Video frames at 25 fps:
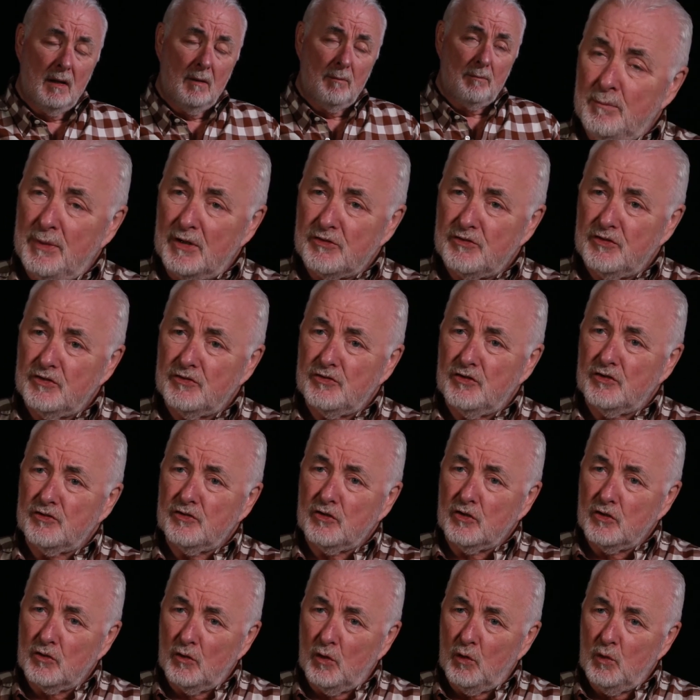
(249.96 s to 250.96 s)
businesses
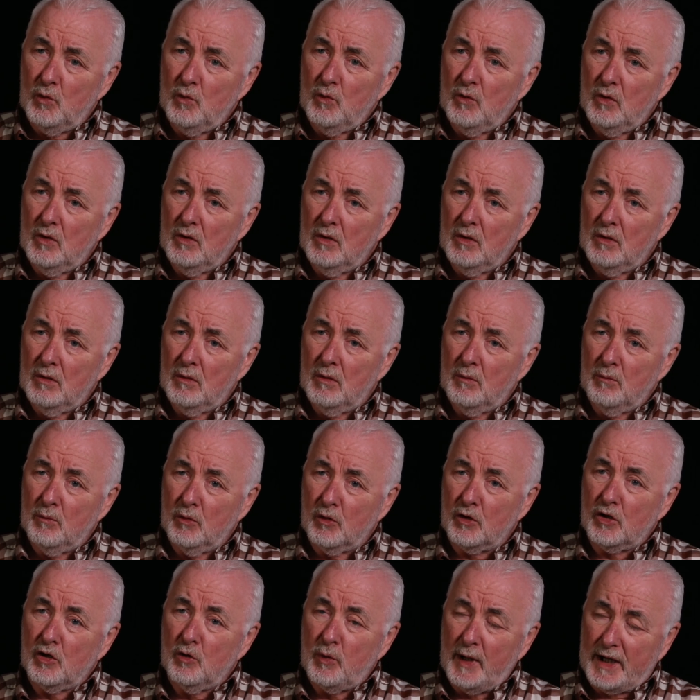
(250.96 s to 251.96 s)
grow
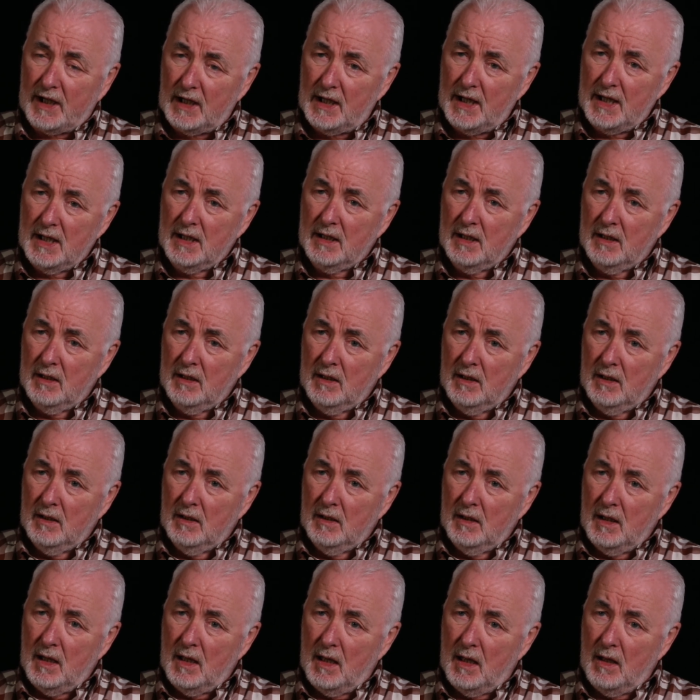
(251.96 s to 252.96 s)
more quickly
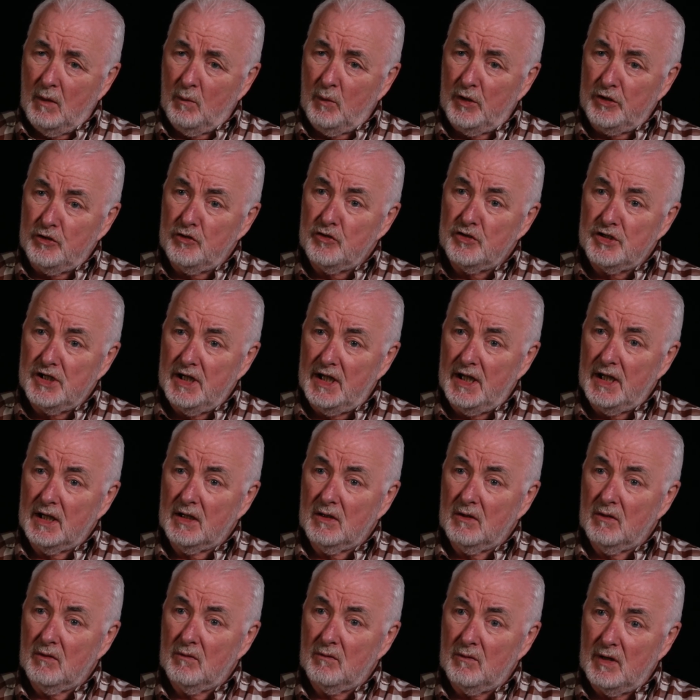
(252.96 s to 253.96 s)
when you take
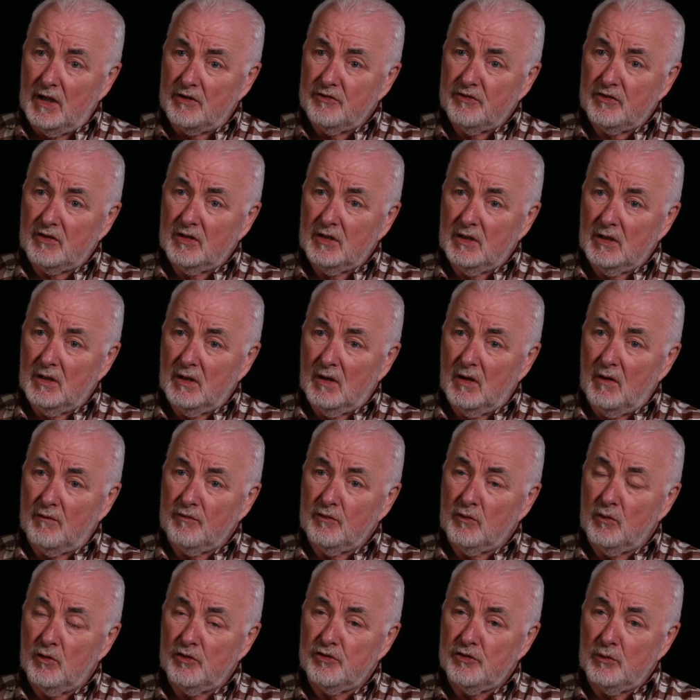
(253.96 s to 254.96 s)
risk. Of
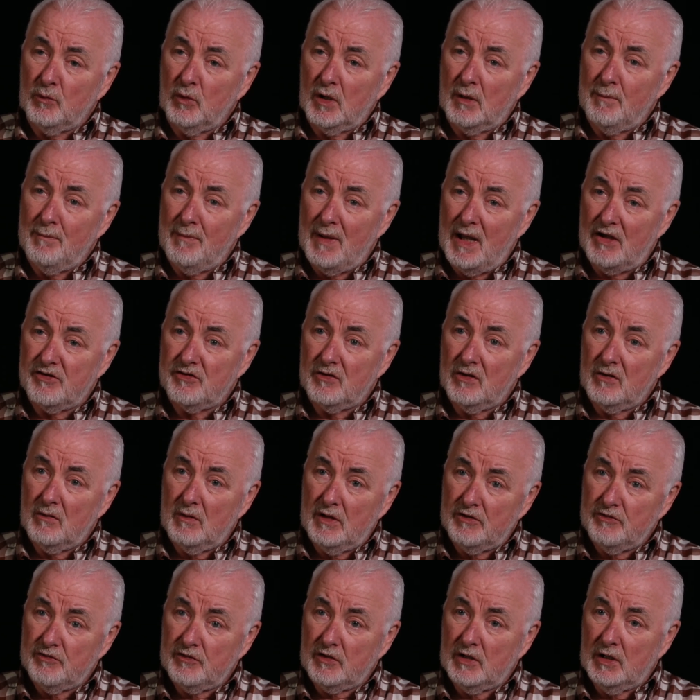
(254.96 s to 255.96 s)
course you want to measure the
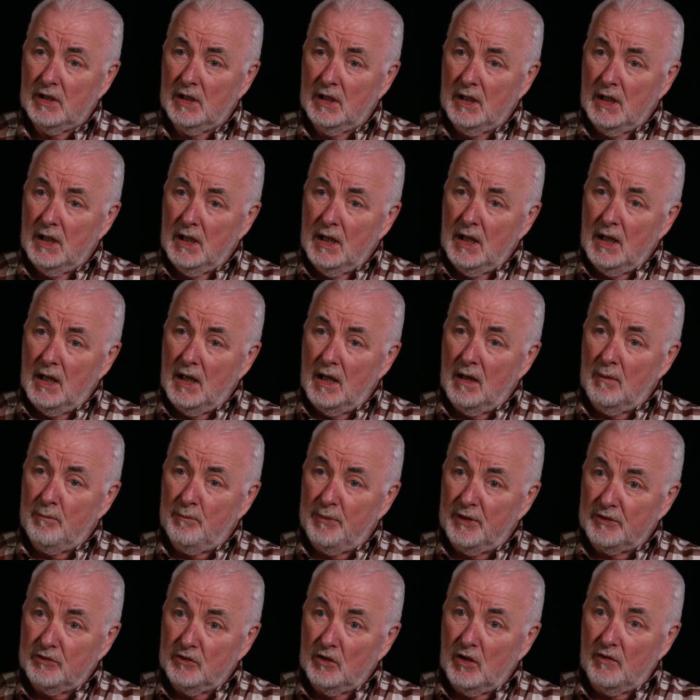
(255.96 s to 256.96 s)
risk,
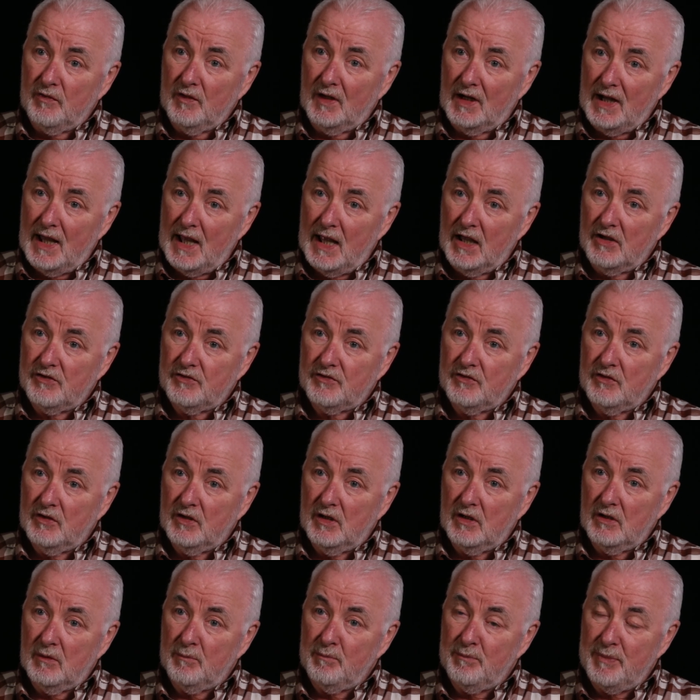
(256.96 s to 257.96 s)
but nonetheless
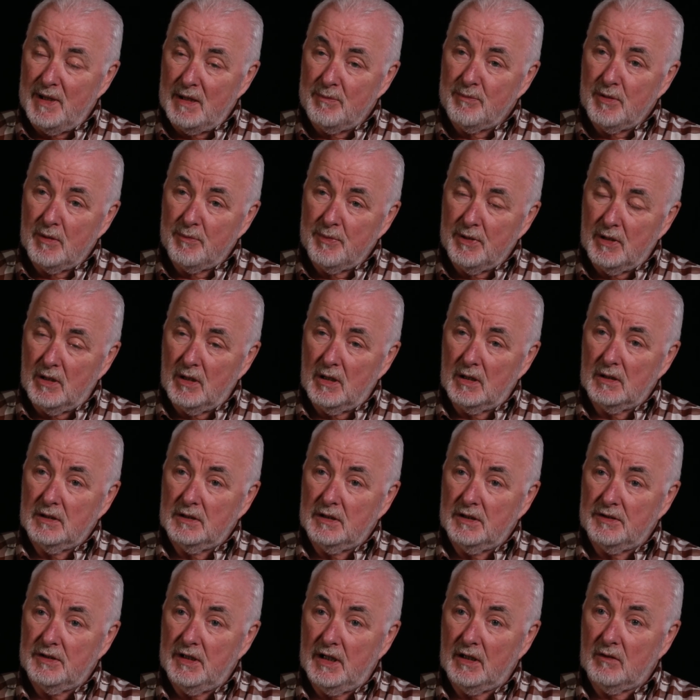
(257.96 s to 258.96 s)
be prepared
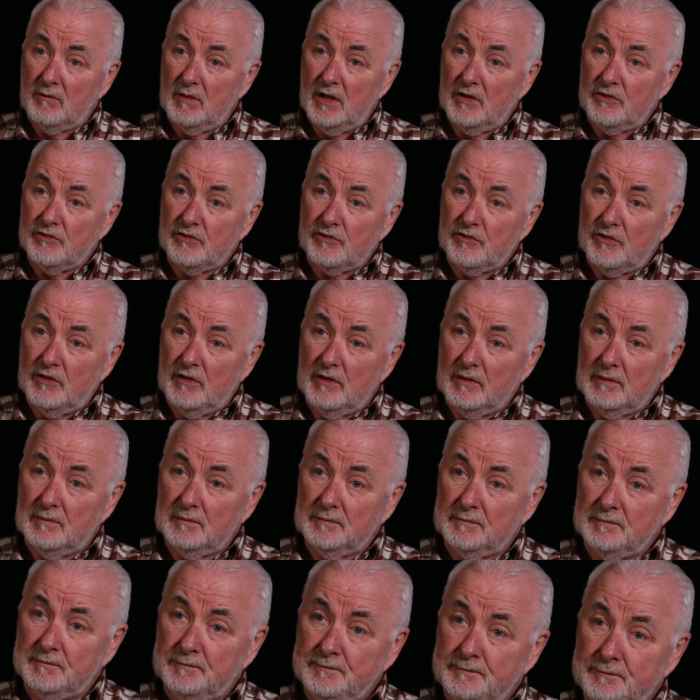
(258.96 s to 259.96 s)
to take risks.
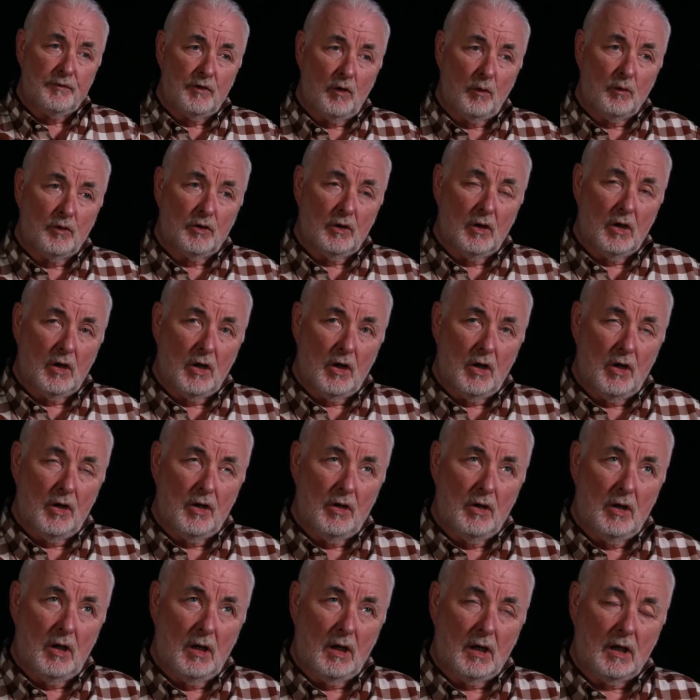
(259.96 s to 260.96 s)
Don't allow
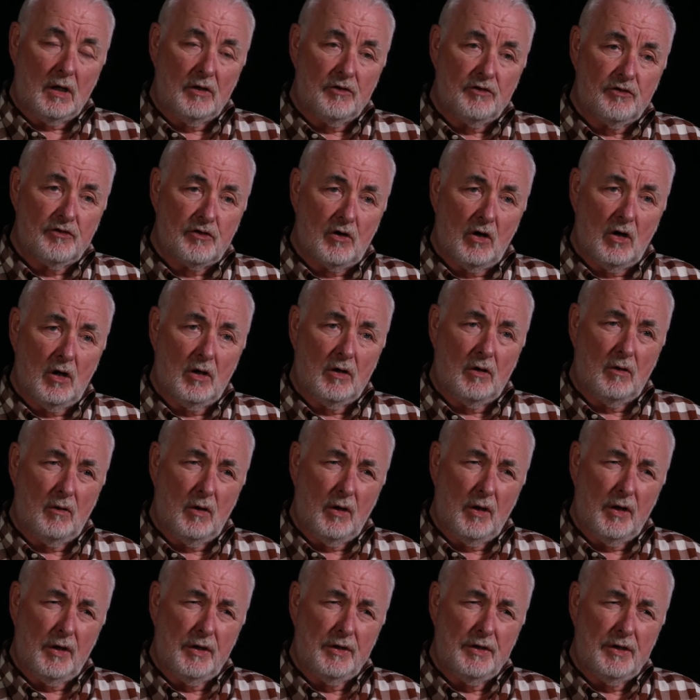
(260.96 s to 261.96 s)
a concern
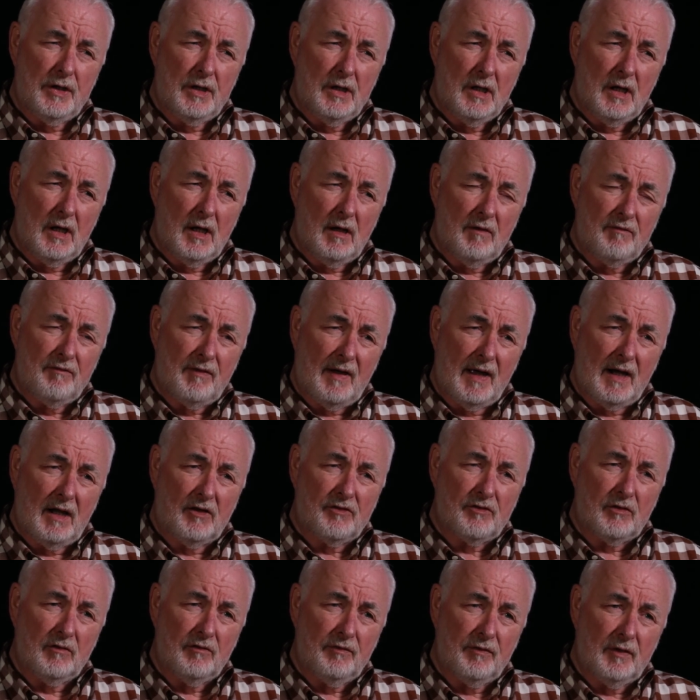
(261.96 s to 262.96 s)
around
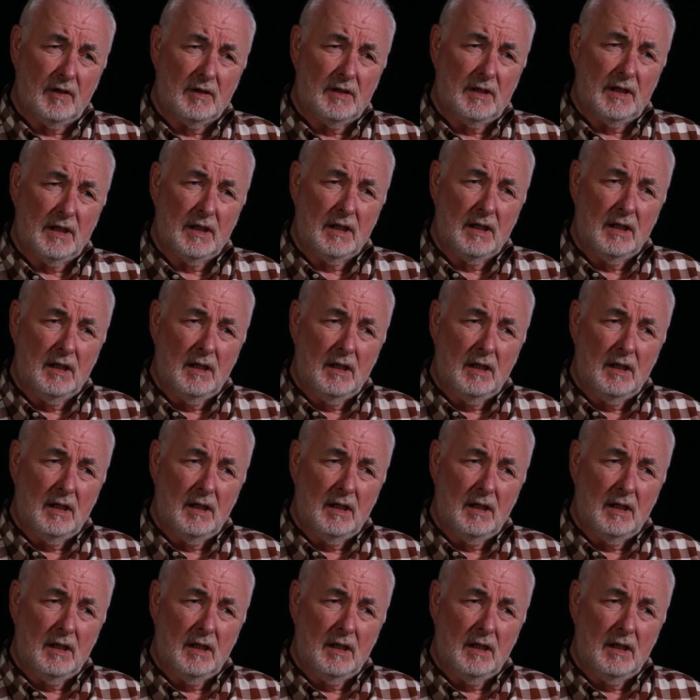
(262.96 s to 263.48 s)
finance and funding